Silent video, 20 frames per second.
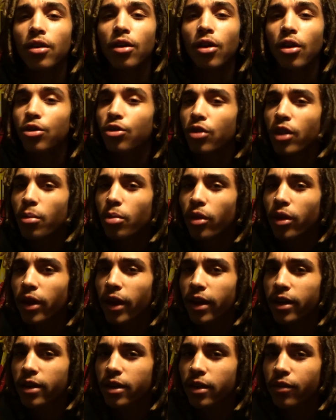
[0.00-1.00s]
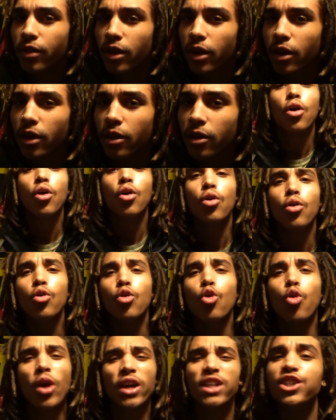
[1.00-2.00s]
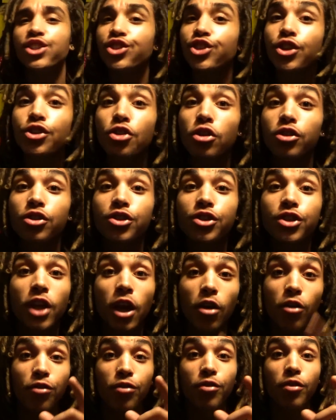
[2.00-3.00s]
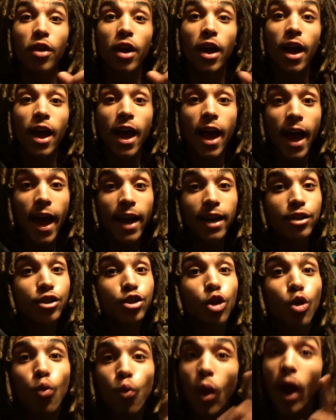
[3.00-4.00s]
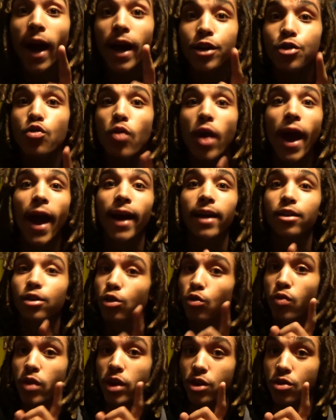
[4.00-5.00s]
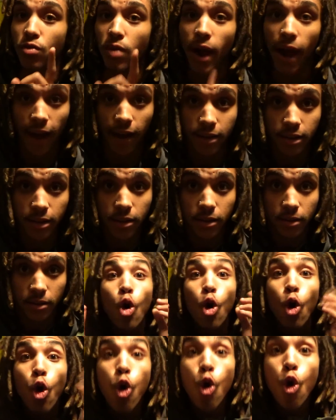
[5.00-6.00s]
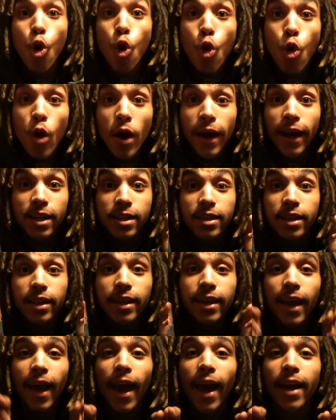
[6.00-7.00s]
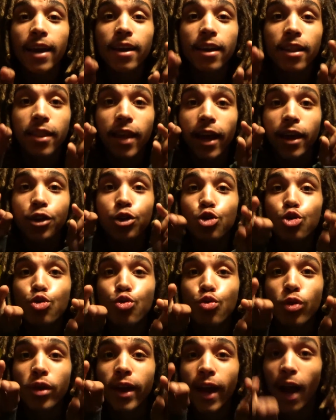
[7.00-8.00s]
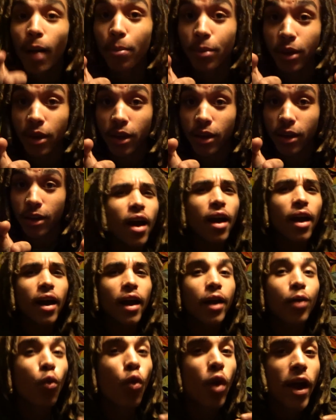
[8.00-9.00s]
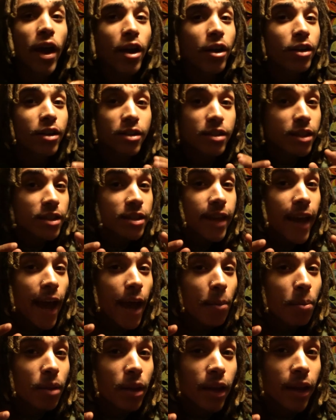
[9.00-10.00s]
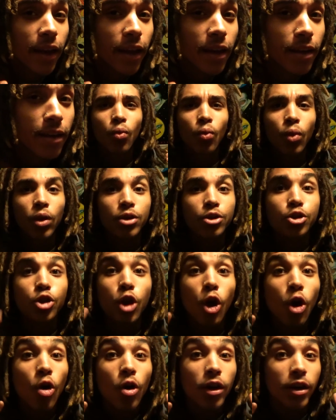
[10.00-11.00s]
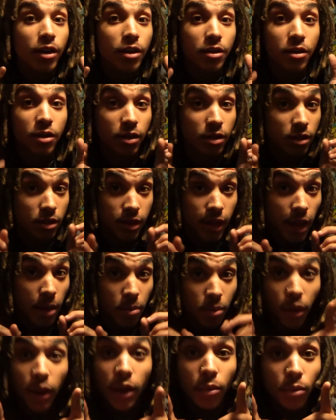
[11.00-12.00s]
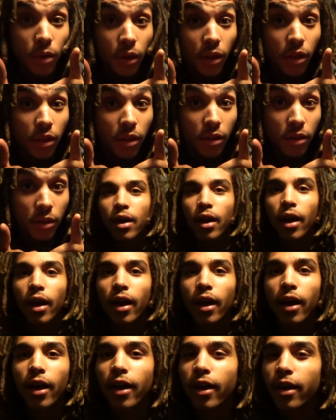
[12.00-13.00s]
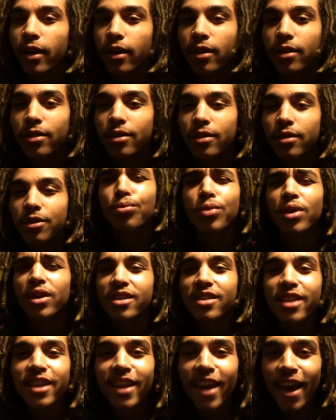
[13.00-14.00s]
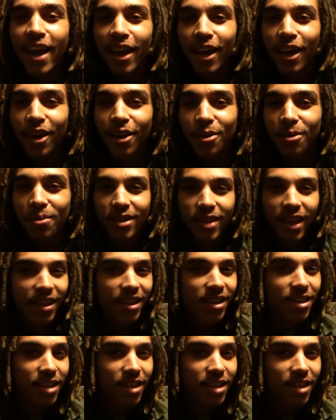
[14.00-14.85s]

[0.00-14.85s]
or do they bring negativity? Question yourself as to why you act the way you act. Who is the cat that you copy? And where does this cat play? What toys does this cat play with? And what is the game that this